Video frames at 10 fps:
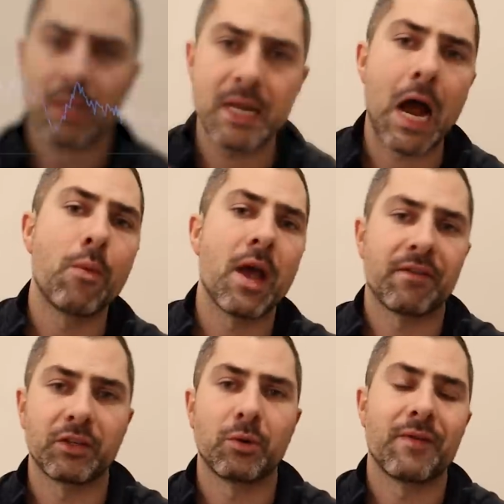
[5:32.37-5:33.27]
now we have
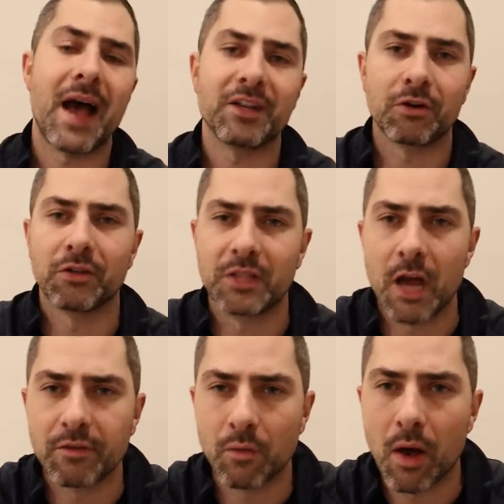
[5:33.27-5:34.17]
to sort of ask
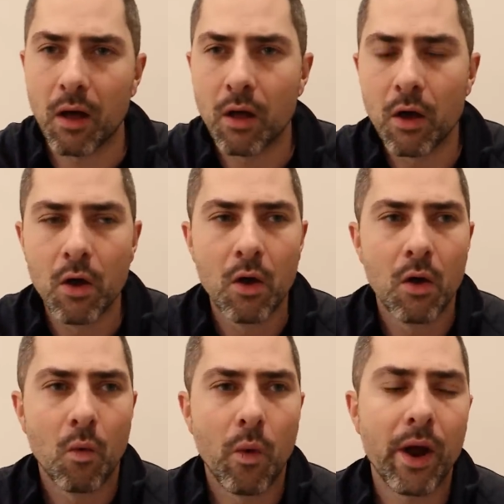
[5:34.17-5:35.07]
ourselves, well,
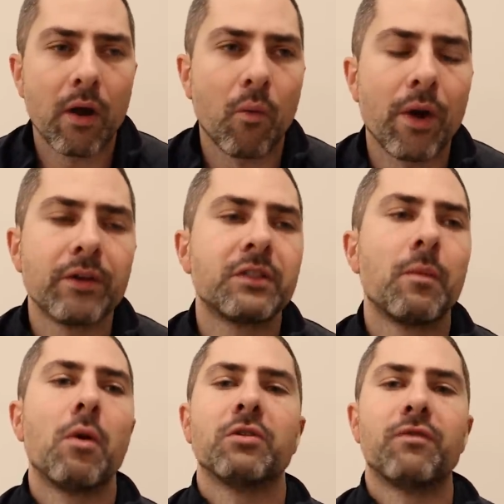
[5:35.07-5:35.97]
where where is the
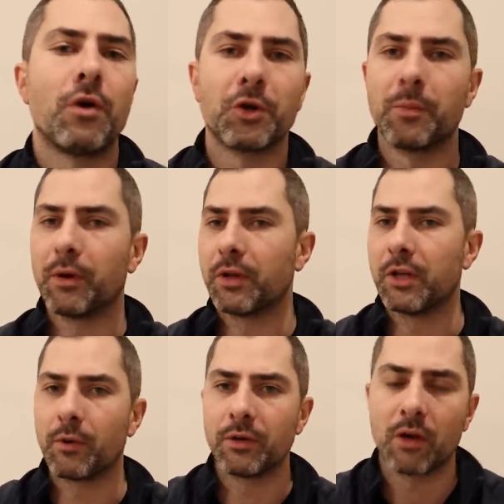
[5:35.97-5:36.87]
most vulnerability? You
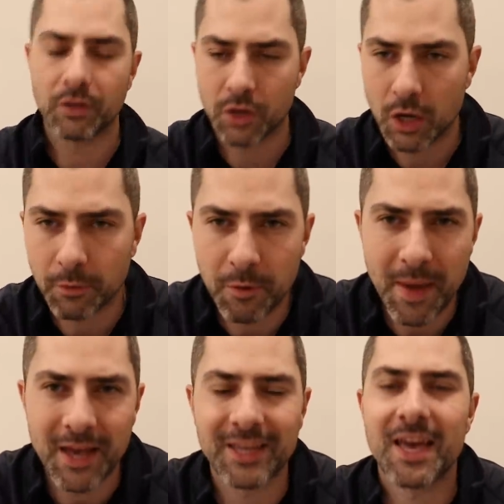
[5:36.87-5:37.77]
know, we got talking about
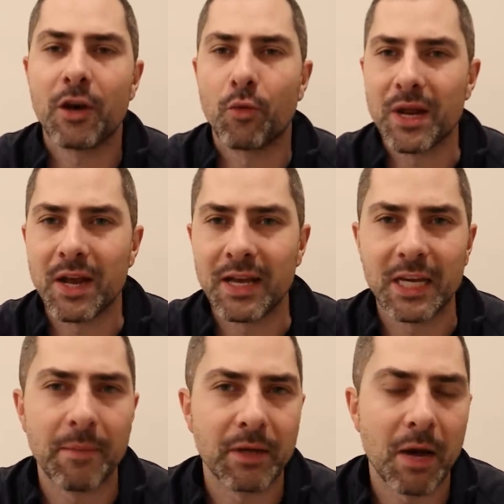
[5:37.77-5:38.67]
Bank of Canada rate hike
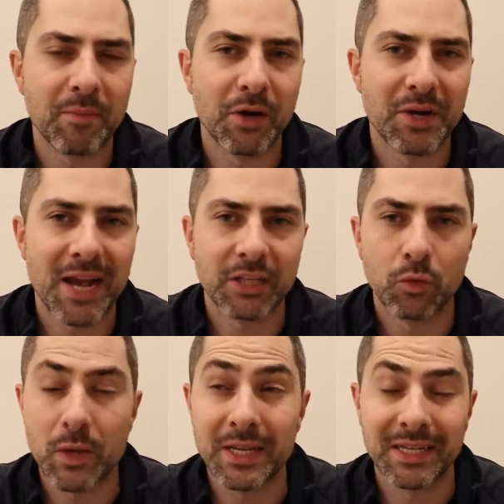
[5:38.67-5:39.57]
coming up here
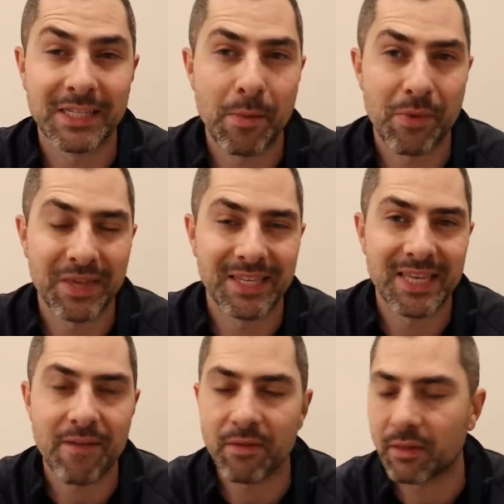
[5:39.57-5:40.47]
next week, December the
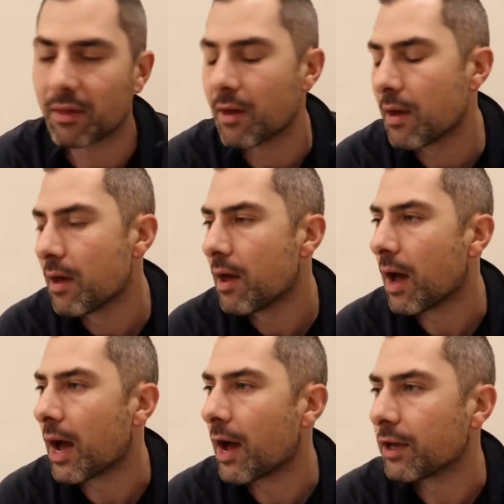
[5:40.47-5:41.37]
seventh.
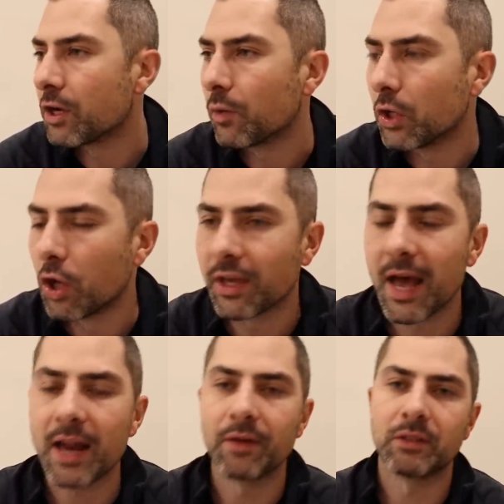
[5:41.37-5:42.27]
Uh, you know, we look
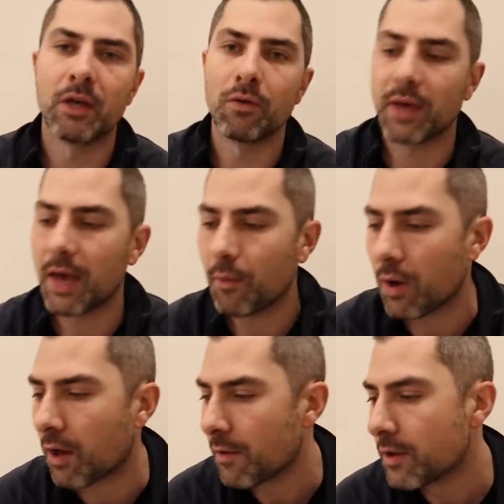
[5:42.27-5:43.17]
at it and say, okay,
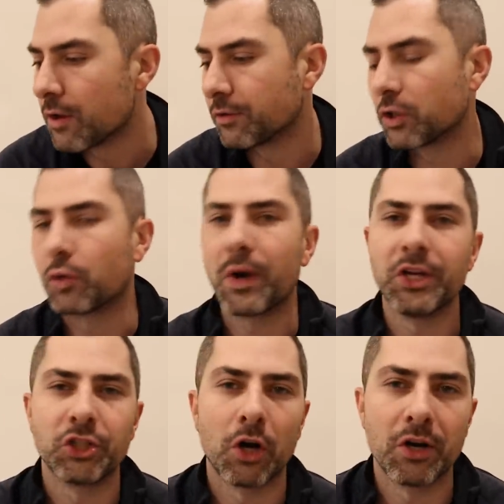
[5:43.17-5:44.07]
well, you know, there's a
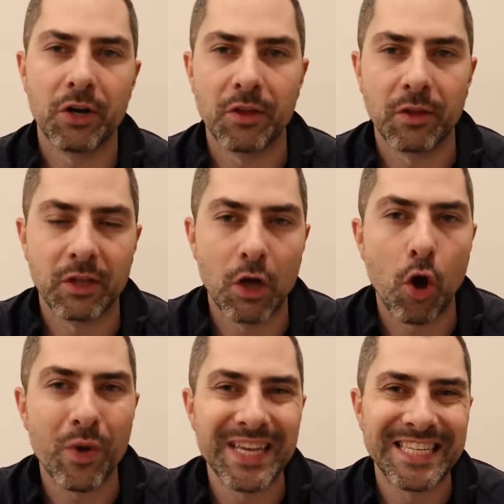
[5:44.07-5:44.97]
great chart here that the
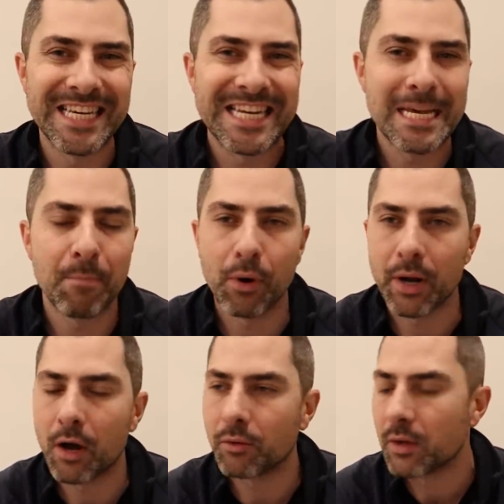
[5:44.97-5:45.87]
OECD put
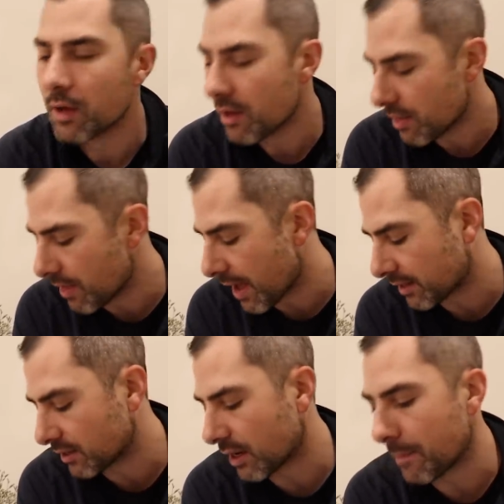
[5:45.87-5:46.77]
out
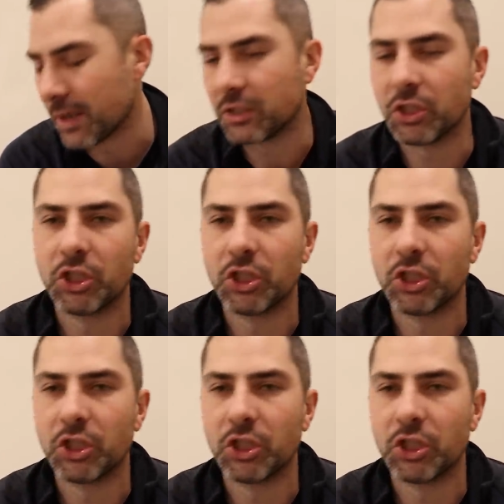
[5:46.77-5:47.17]
that uh, basically